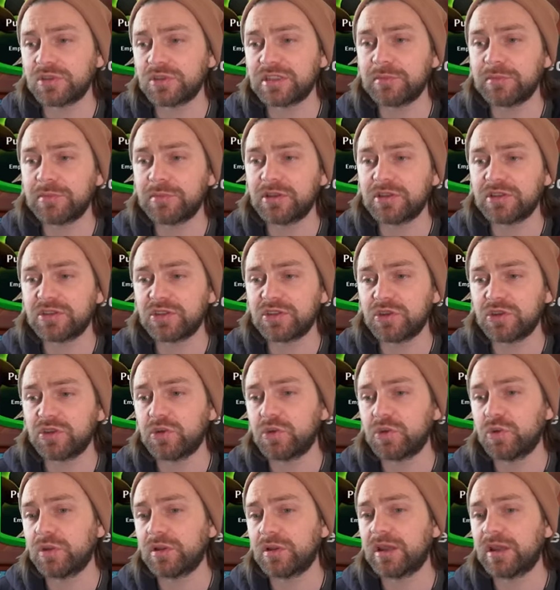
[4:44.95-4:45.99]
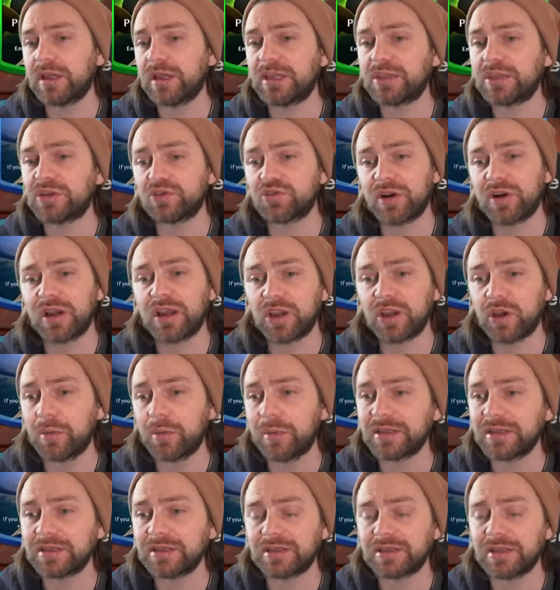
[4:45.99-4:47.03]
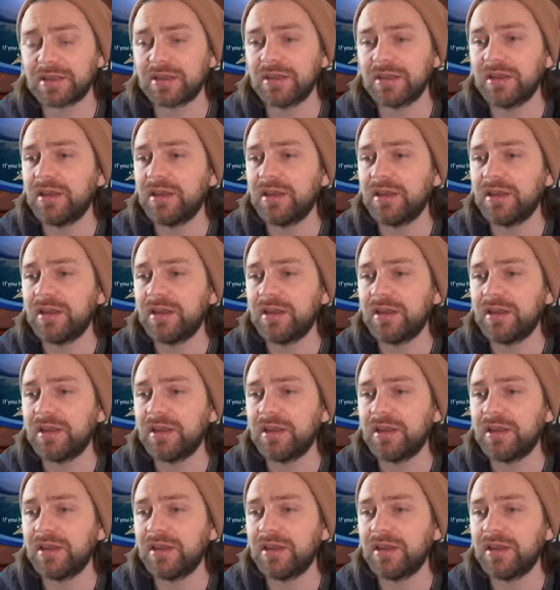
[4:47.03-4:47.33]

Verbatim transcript: similar to like Draco Master